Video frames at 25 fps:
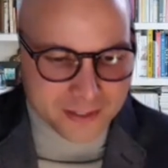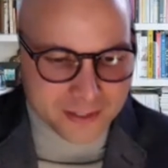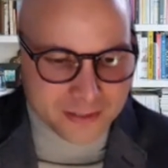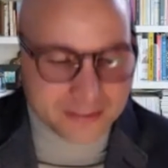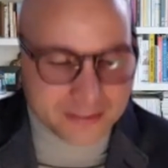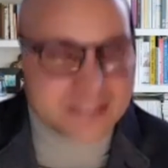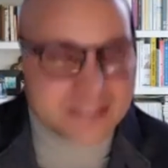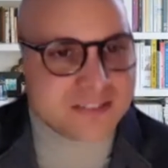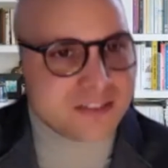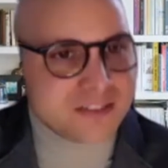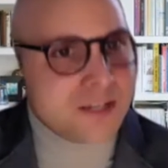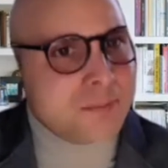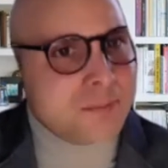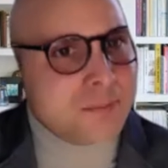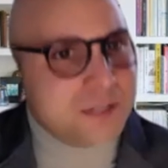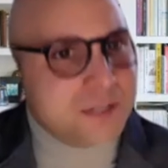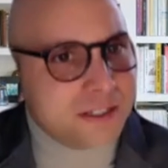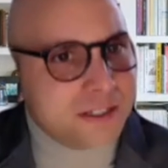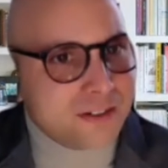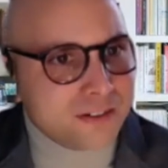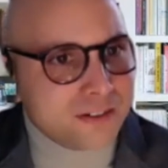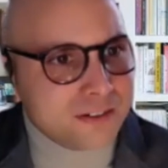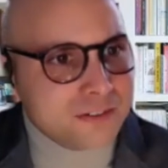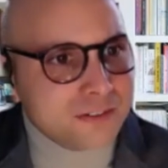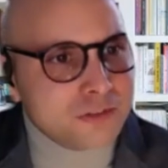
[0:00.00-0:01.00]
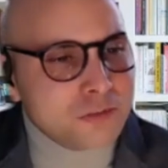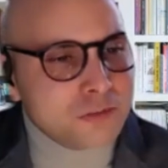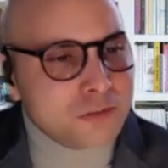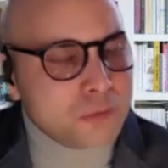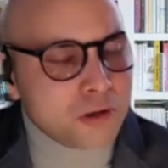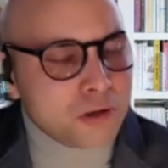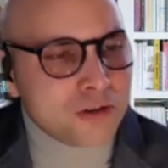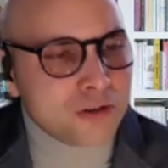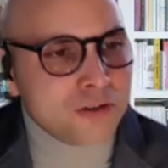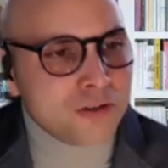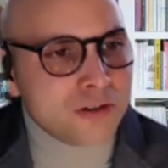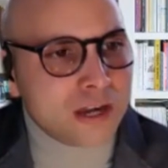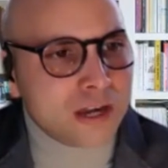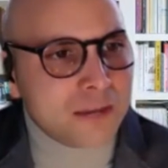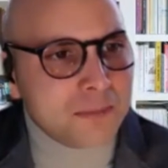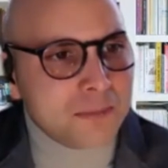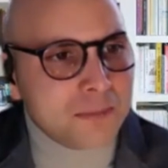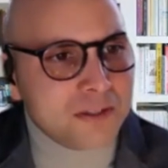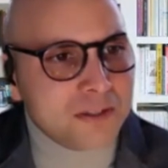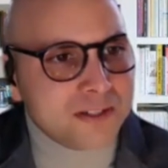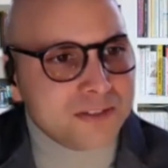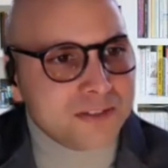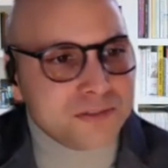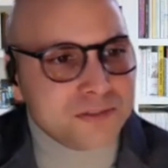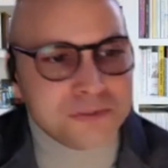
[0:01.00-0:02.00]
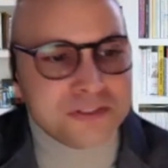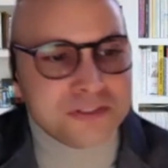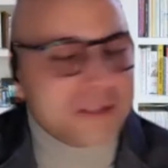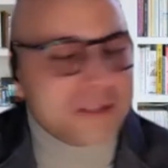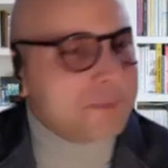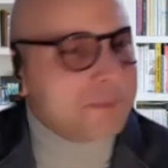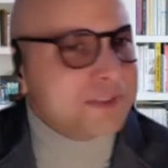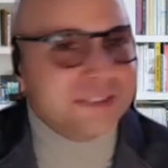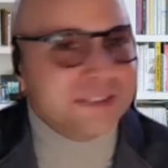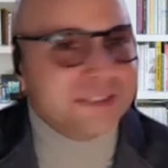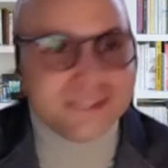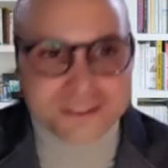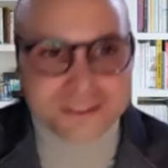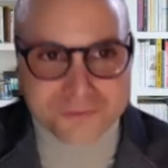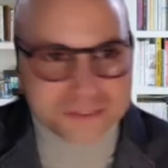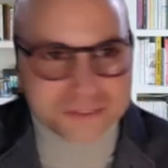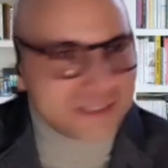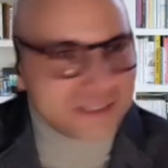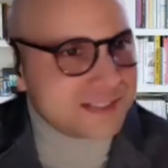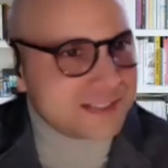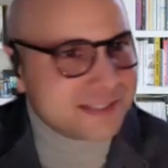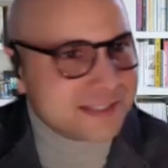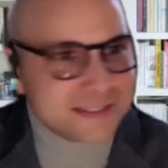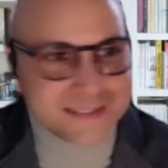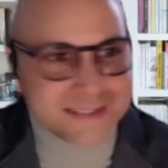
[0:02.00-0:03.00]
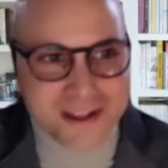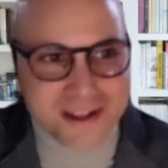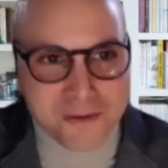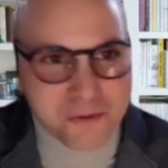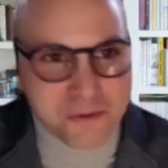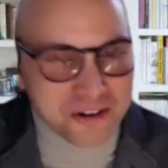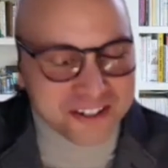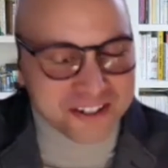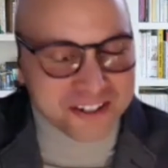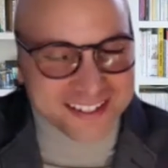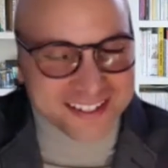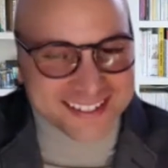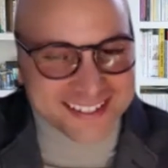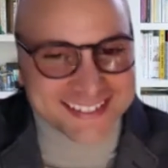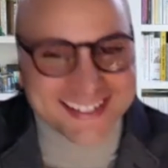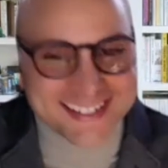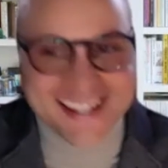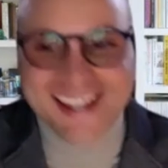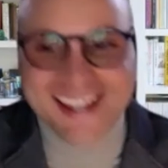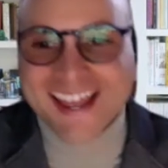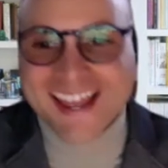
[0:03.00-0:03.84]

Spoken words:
let's stop here. Tomorrow, I'm going to do something different. This is not working.